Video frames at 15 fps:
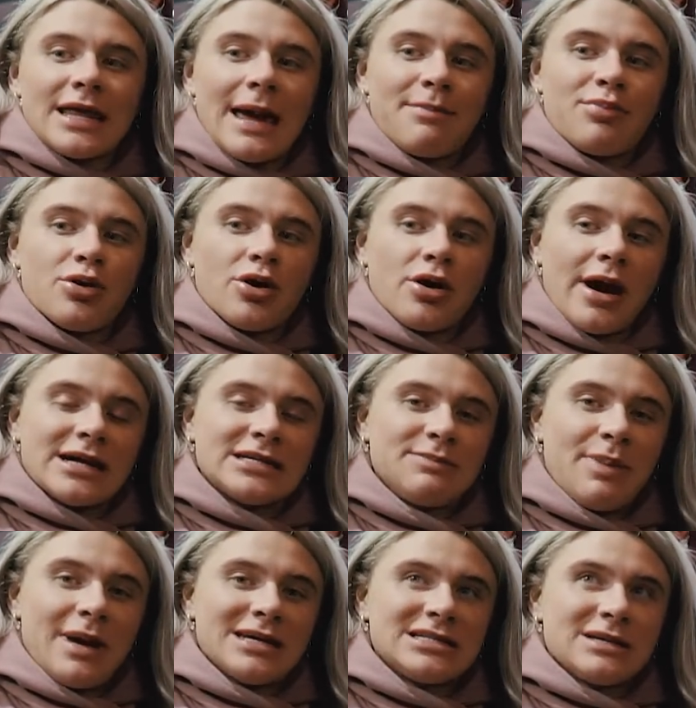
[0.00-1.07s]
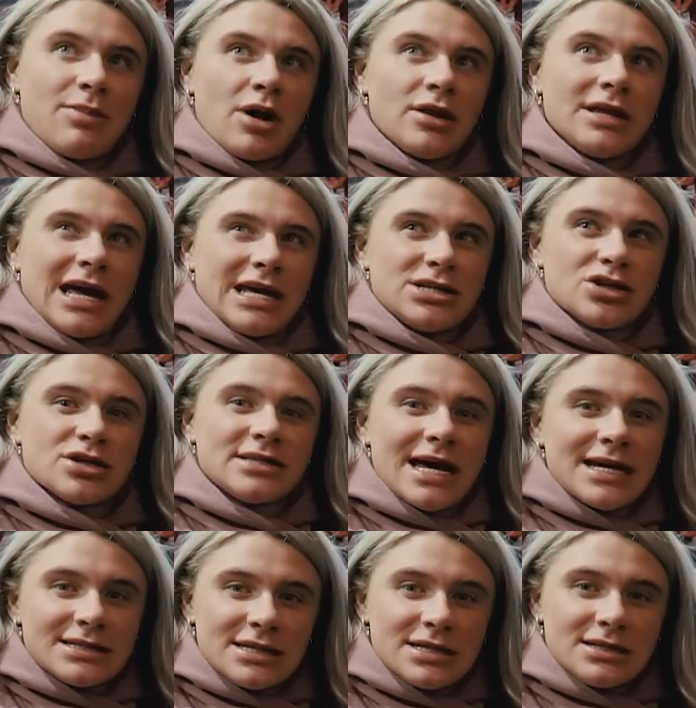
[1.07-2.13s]
their progress based upon their
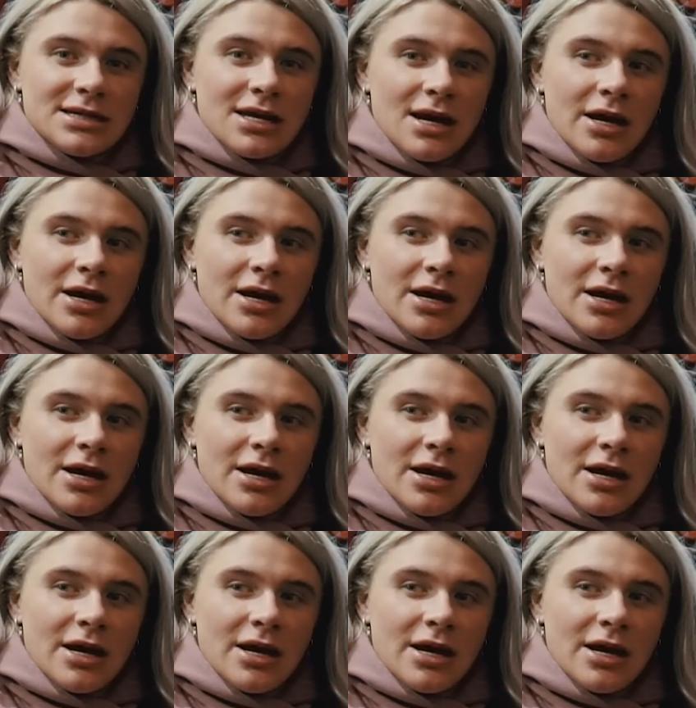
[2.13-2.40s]
successes